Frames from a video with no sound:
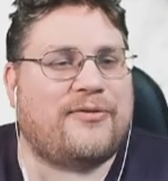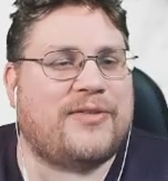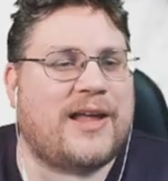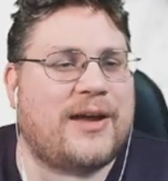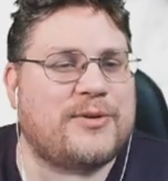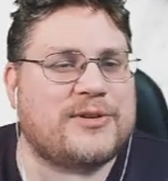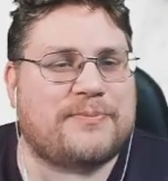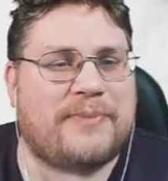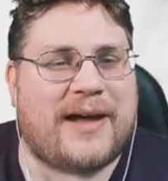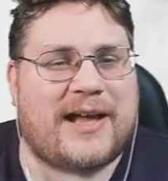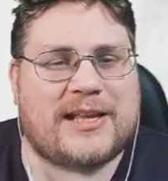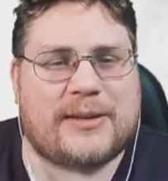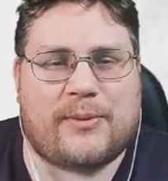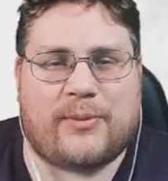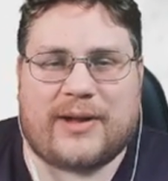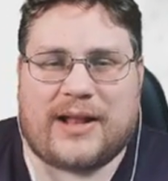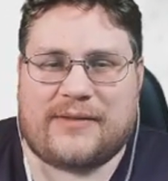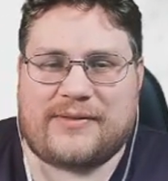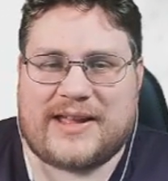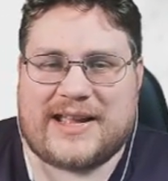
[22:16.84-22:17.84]
There was bound to be
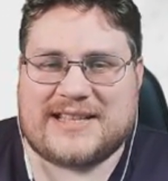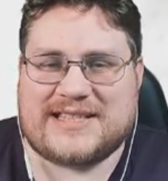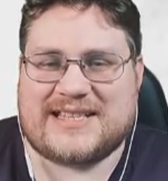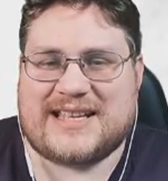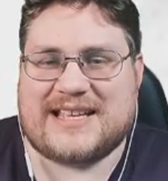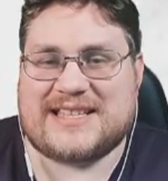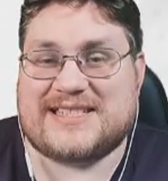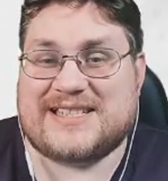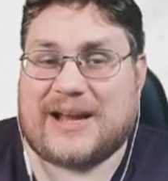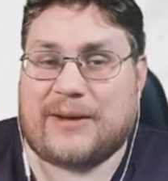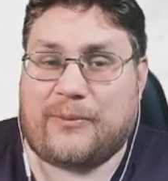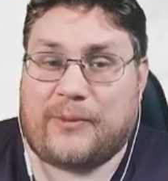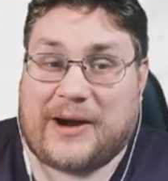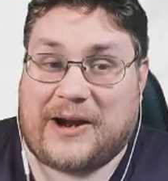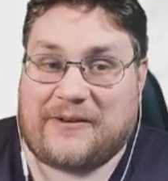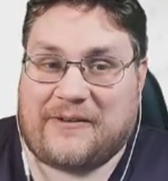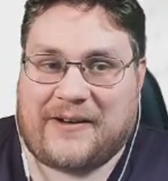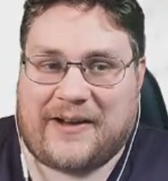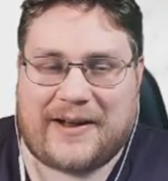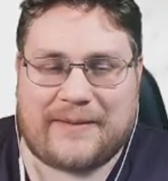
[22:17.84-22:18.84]
one of these in here
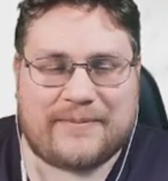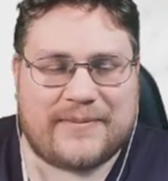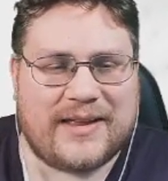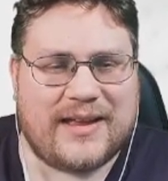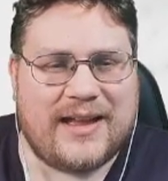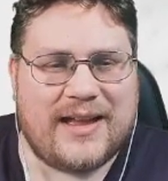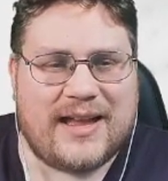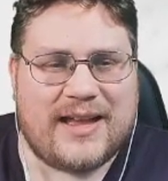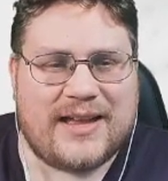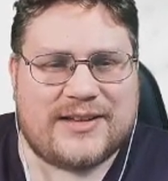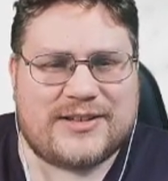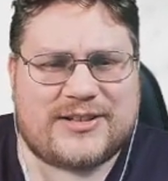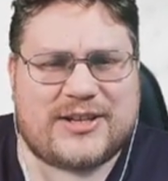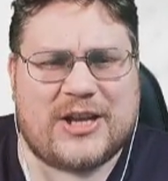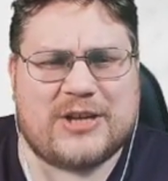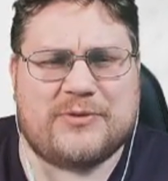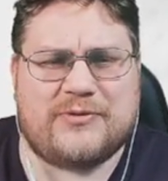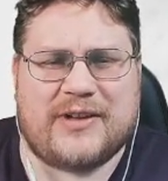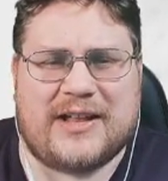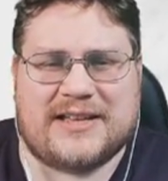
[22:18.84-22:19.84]
somewhere, right?
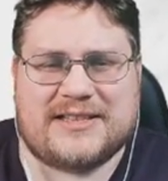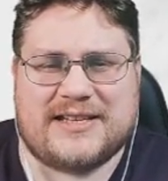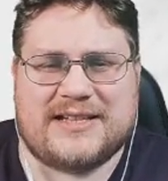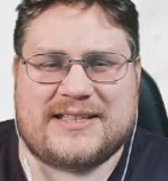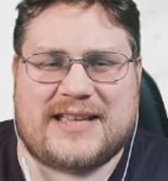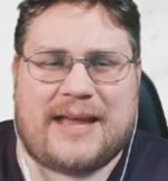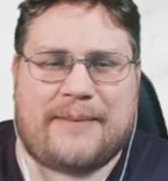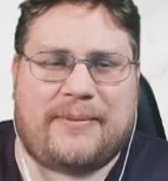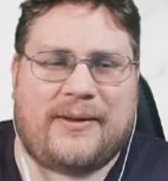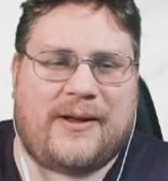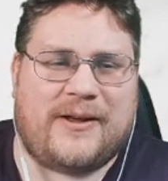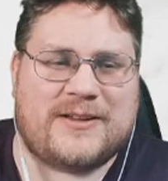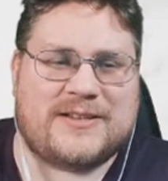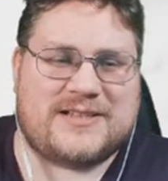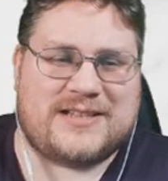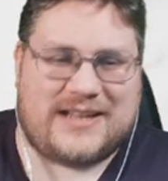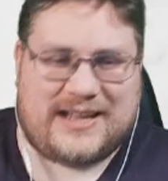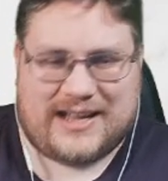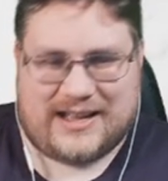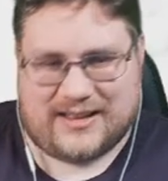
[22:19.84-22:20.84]
Excuse me, fellas, I need to get
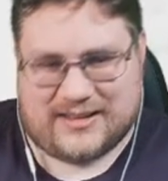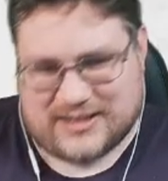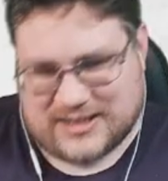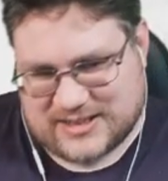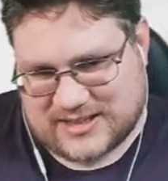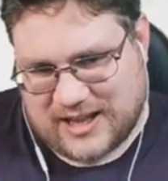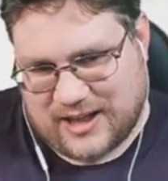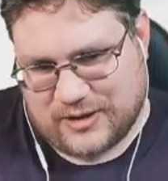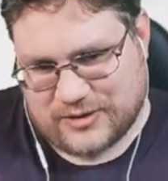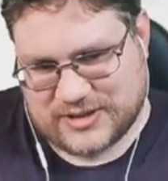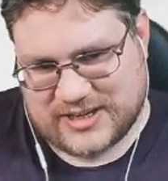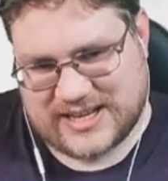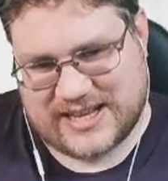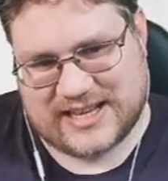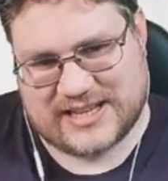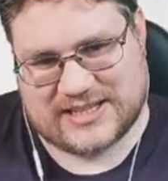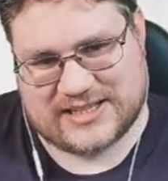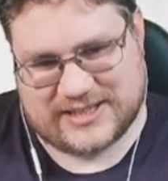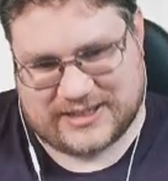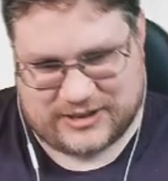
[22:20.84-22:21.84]
past here. The skulls
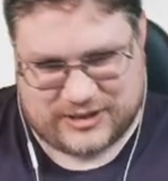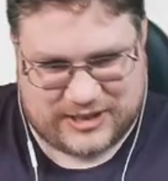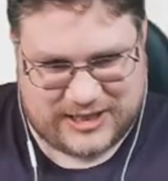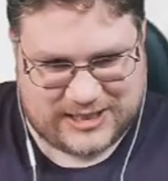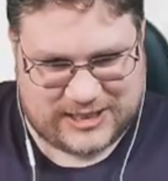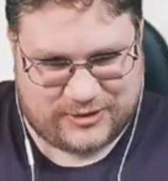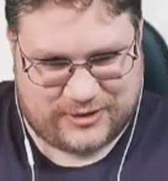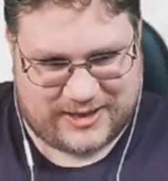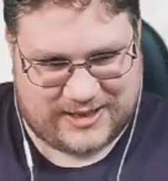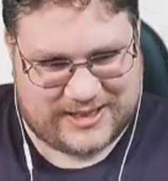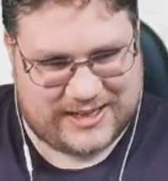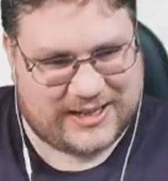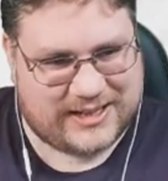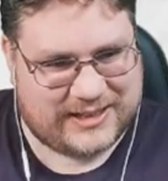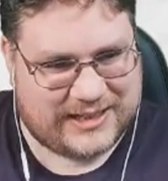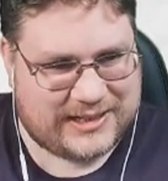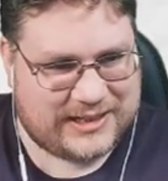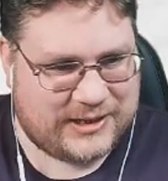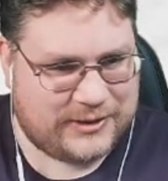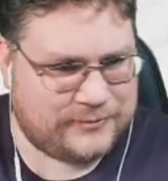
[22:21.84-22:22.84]
hiss and chitter and
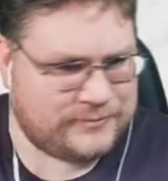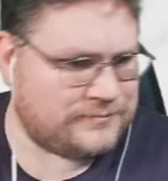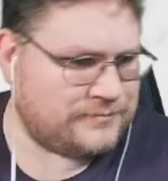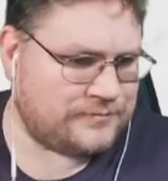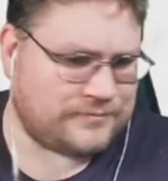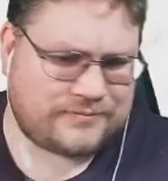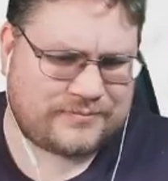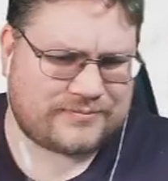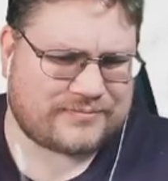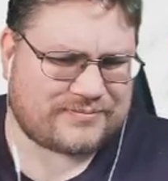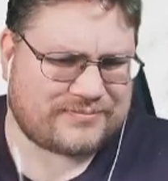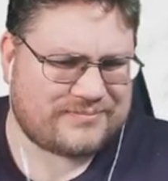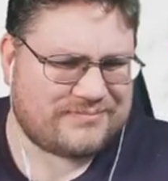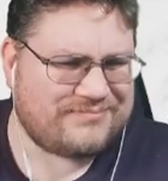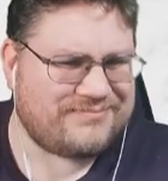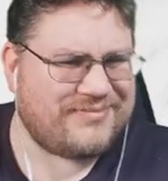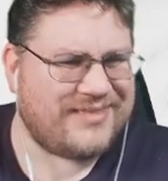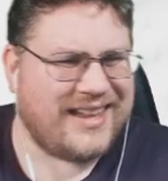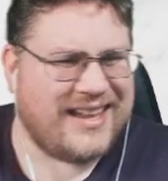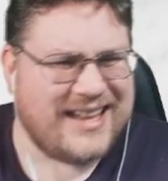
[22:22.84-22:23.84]
giggle at you.
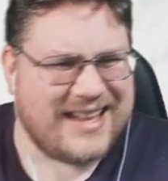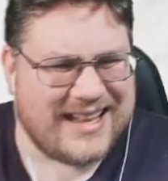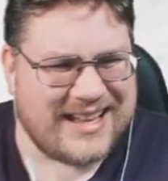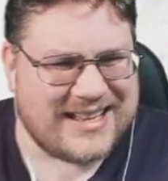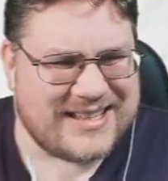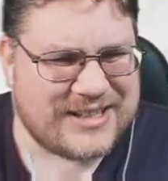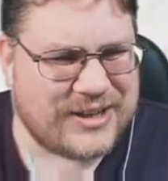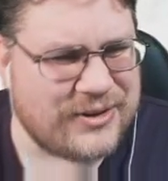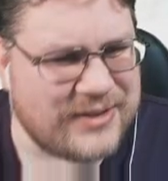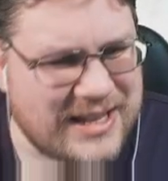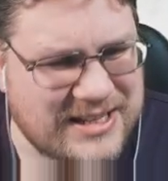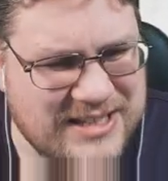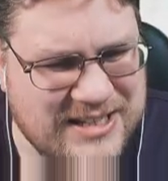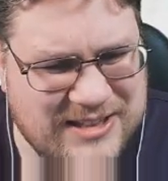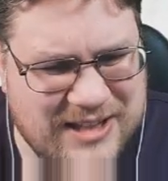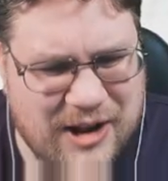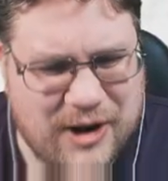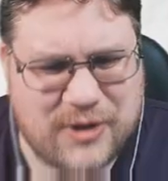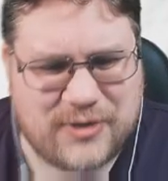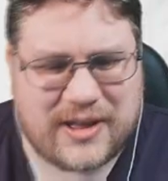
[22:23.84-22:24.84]
So that's a
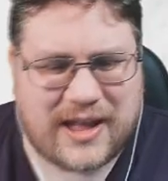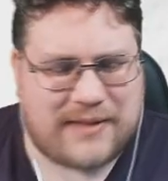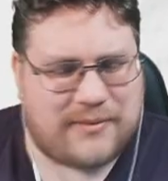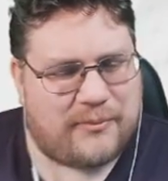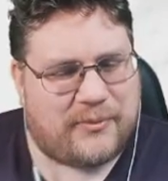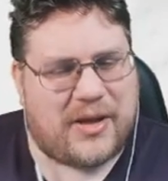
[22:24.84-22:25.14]
no then.